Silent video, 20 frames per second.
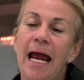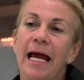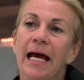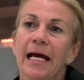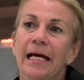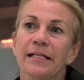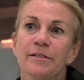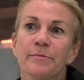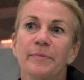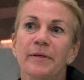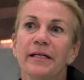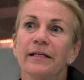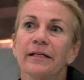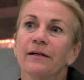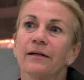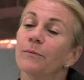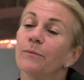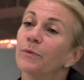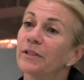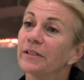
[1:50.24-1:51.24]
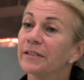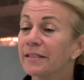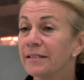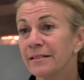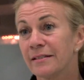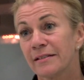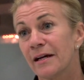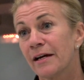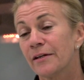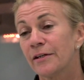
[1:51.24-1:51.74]
And depending on what the
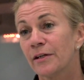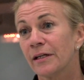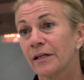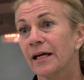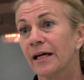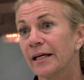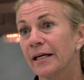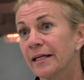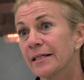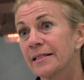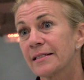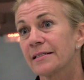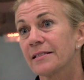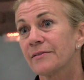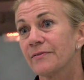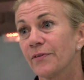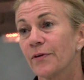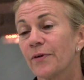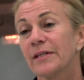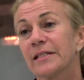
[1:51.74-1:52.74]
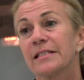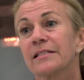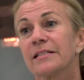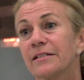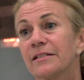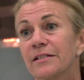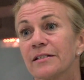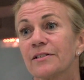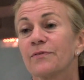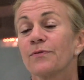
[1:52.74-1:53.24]
designer likes, for
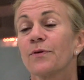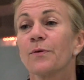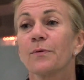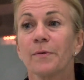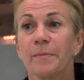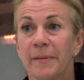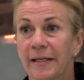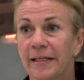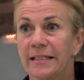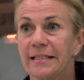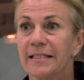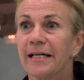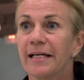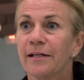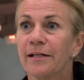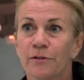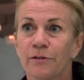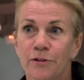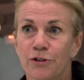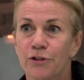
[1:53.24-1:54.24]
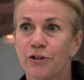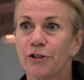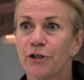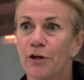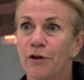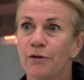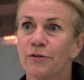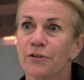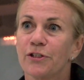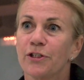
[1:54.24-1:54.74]
instance, for Rebecca Taylor's
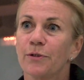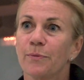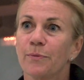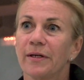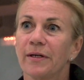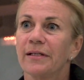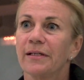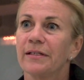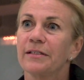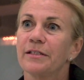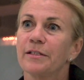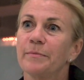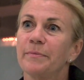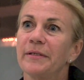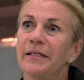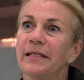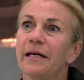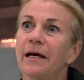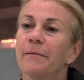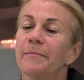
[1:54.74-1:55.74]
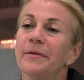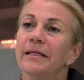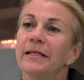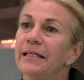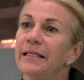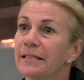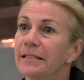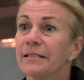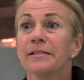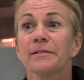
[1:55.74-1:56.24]
show, she wanted it to be a bit
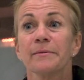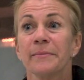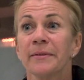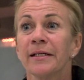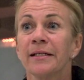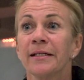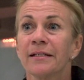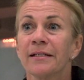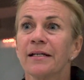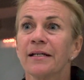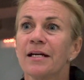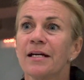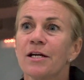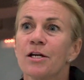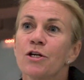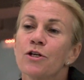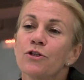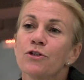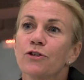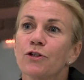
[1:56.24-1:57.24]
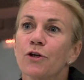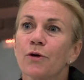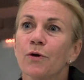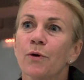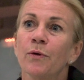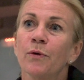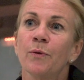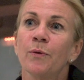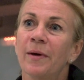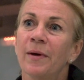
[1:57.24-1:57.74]
intimate.
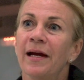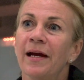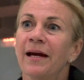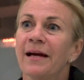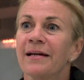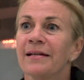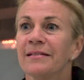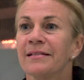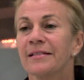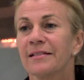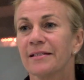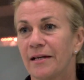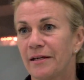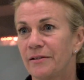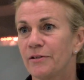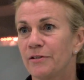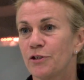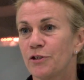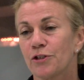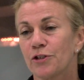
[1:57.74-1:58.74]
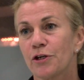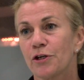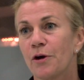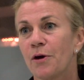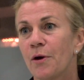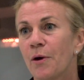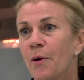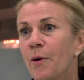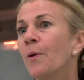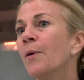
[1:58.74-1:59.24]
So the way I had designed the
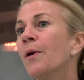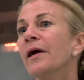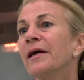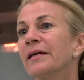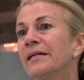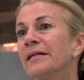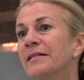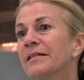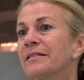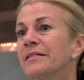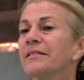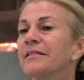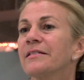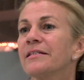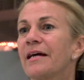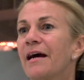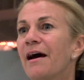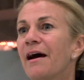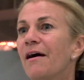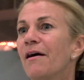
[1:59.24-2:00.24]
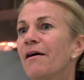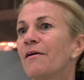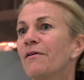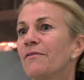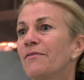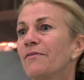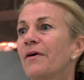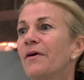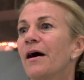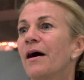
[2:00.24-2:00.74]
show is to
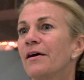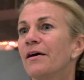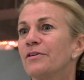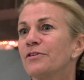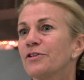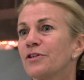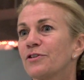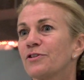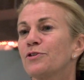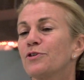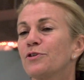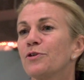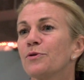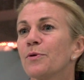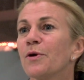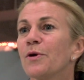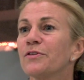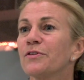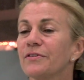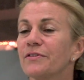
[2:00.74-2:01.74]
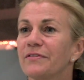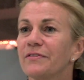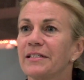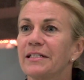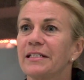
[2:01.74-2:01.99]
have uh, just two rows of